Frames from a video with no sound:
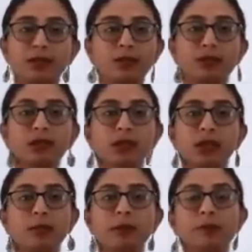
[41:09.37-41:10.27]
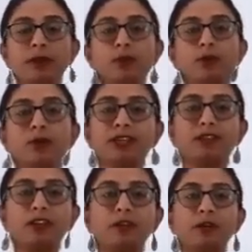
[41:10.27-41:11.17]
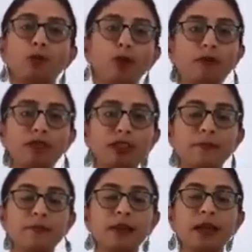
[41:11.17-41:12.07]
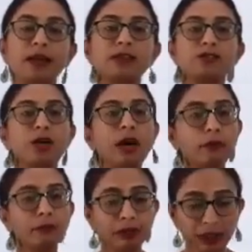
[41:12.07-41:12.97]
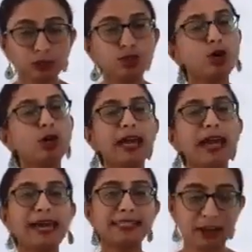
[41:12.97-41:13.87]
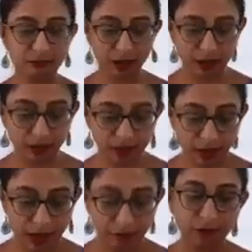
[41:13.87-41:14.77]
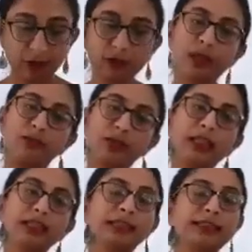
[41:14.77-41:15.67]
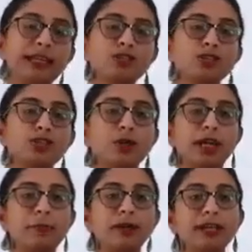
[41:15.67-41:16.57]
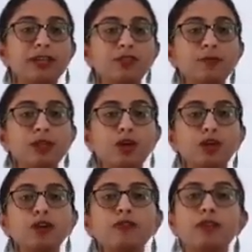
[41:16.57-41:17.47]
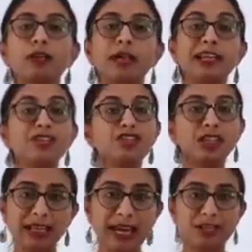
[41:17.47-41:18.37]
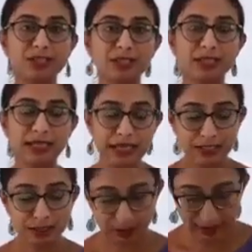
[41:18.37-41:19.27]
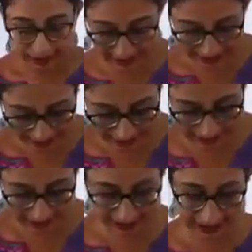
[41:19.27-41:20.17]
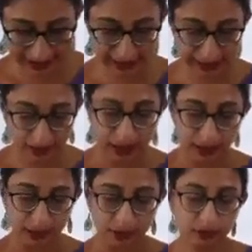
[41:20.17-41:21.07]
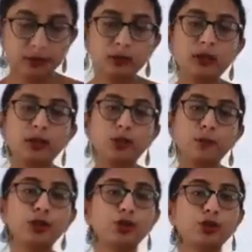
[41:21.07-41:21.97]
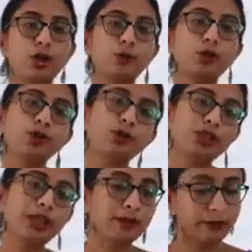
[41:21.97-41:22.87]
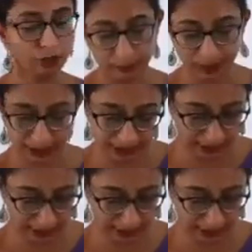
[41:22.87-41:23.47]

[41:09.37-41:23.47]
the people who were suffering from dwarfism. So however, it was not as effective. Further, even in this case also what happened, there used to be a lot of allergic reactions. So then they started synthesizing the human growth hormone using recombinant DNA